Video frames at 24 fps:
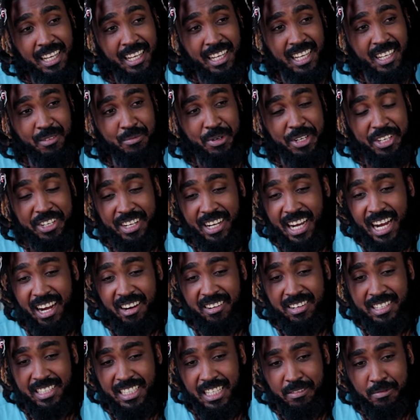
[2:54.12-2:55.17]
But you can't
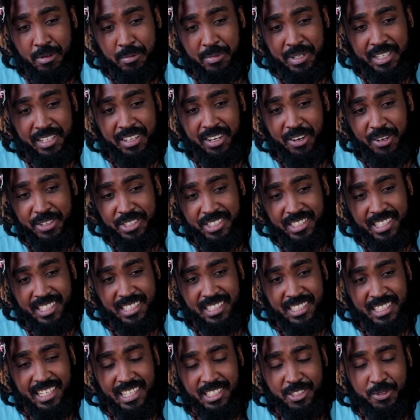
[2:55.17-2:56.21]
really keep him in the house because
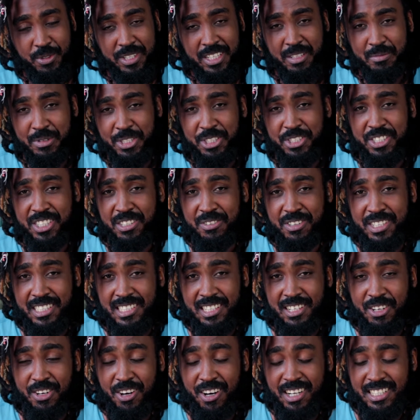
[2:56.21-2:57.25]
he gets really mischievous
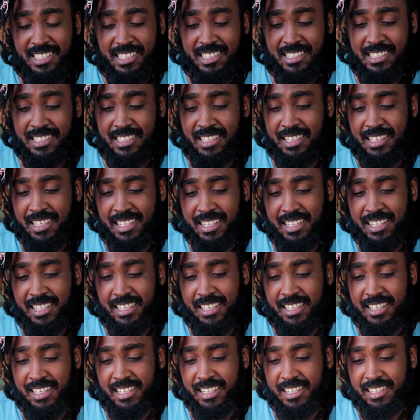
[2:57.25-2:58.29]
and causes
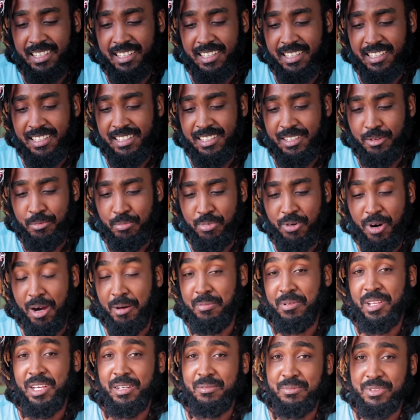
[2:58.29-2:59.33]

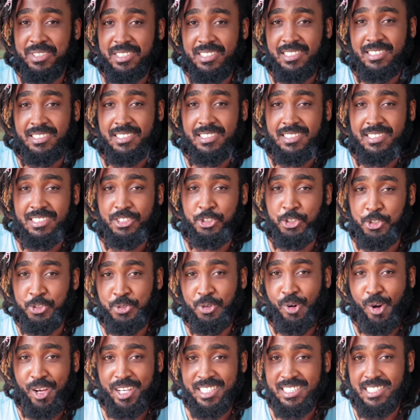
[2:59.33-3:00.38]
problems,
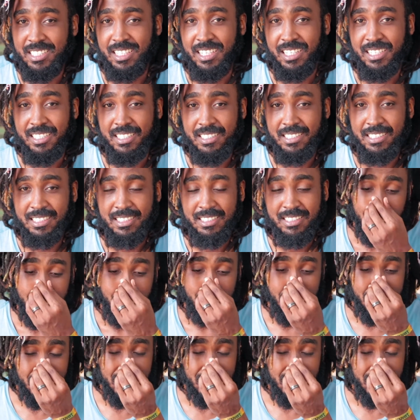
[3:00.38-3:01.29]
destroys things. But